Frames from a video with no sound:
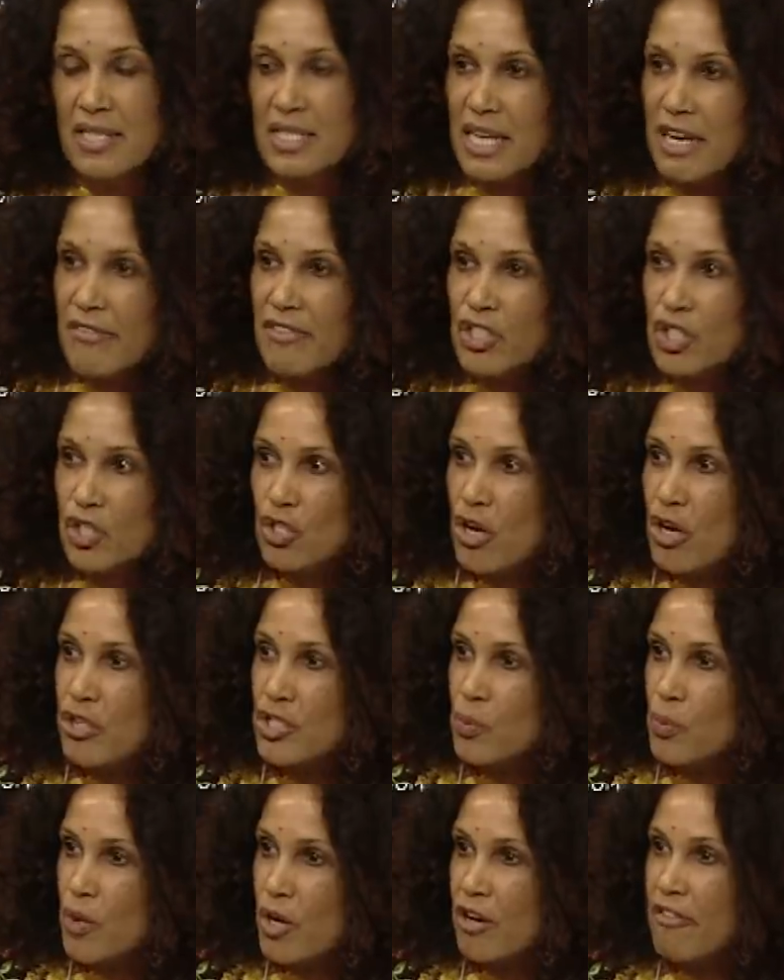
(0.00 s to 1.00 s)
David
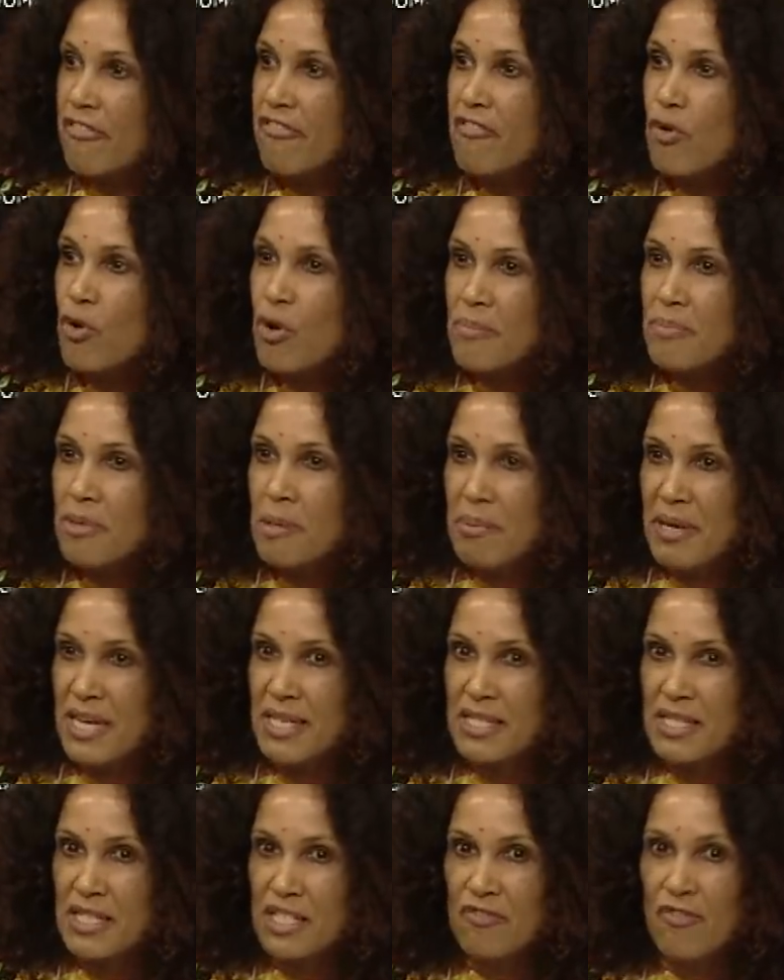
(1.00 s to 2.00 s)
Strawn's work formed the
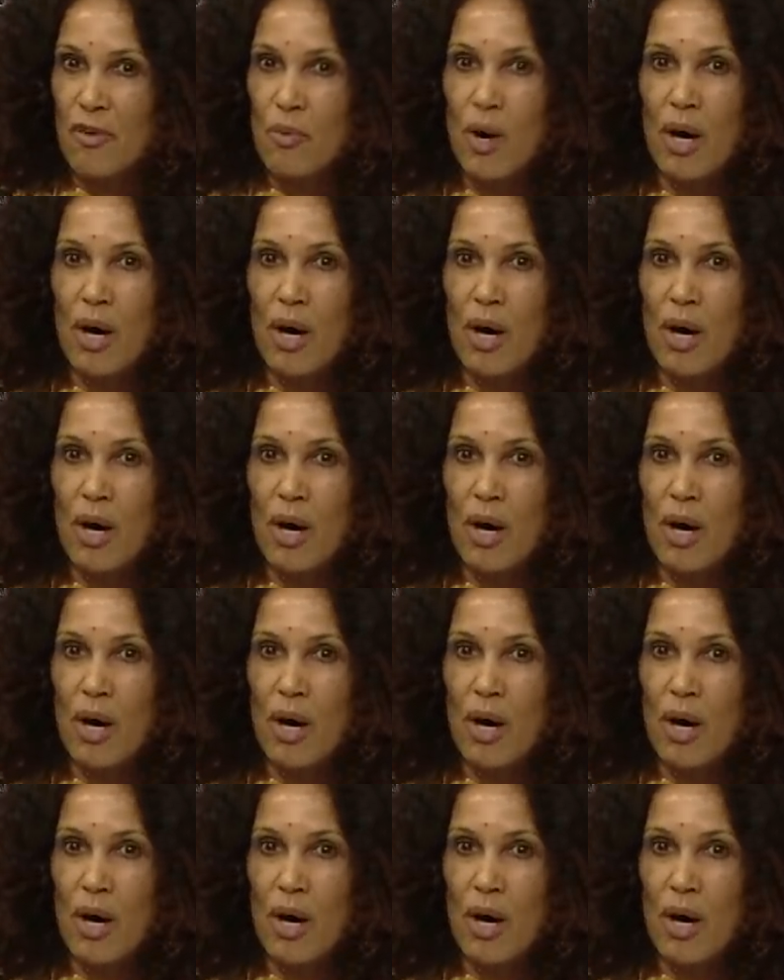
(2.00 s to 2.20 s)
basis for